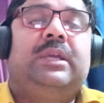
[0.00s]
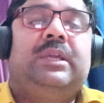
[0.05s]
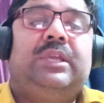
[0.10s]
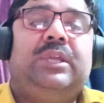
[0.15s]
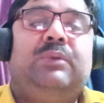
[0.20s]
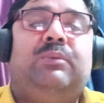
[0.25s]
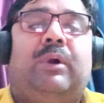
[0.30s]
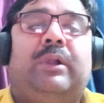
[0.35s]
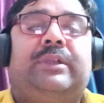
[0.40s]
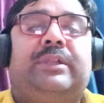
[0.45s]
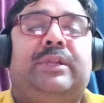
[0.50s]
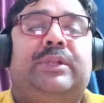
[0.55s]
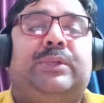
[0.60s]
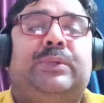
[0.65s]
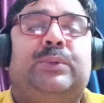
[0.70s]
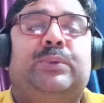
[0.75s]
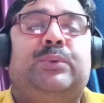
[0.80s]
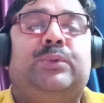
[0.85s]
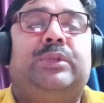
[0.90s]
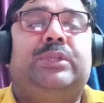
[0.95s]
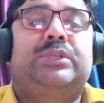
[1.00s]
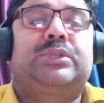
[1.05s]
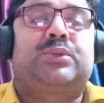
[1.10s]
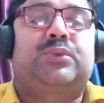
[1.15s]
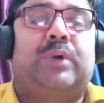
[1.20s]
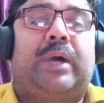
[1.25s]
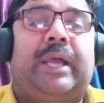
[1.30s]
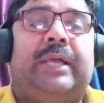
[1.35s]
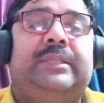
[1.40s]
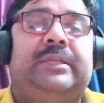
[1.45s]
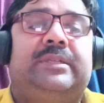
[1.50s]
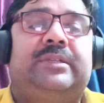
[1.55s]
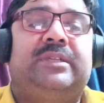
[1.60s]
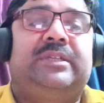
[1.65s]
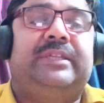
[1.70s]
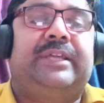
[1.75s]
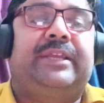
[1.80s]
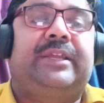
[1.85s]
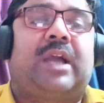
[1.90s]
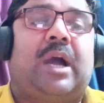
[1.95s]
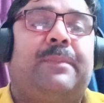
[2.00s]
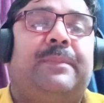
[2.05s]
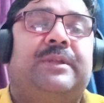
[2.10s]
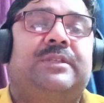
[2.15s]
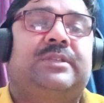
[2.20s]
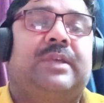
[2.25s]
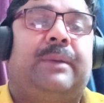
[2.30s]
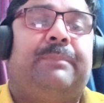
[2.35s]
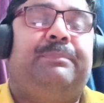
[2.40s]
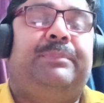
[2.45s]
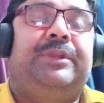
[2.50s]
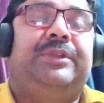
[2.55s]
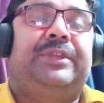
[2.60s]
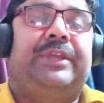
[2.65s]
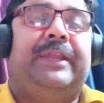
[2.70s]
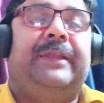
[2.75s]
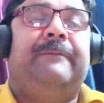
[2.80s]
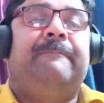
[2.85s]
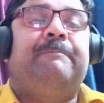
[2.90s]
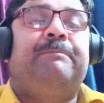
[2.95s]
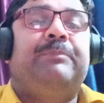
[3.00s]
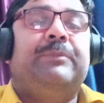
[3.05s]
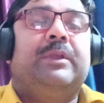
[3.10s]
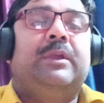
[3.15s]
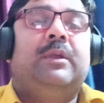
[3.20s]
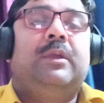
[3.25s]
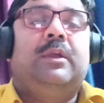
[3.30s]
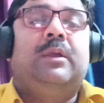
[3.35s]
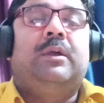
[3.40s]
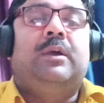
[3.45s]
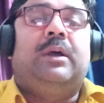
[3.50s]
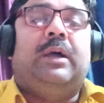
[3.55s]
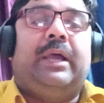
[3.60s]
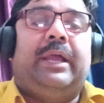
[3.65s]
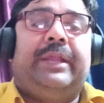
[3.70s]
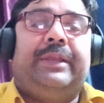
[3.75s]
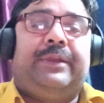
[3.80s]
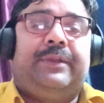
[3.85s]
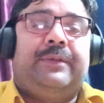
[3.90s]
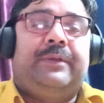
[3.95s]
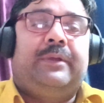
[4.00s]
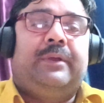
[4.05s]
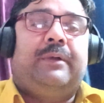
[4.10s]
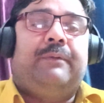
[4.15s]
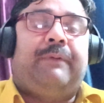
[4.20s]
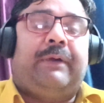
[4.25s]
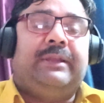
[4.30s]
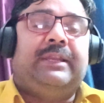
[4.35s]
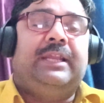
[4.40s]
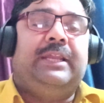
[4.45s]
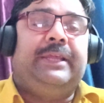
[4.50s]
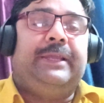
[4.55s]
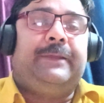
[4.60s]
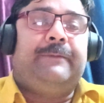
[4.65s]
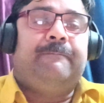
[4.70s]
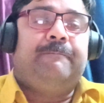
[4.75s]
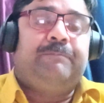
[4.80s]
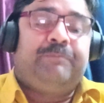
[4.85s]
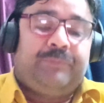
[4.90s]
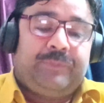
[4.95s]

He wanted to destroy the trade and commerce of Britain, and finally,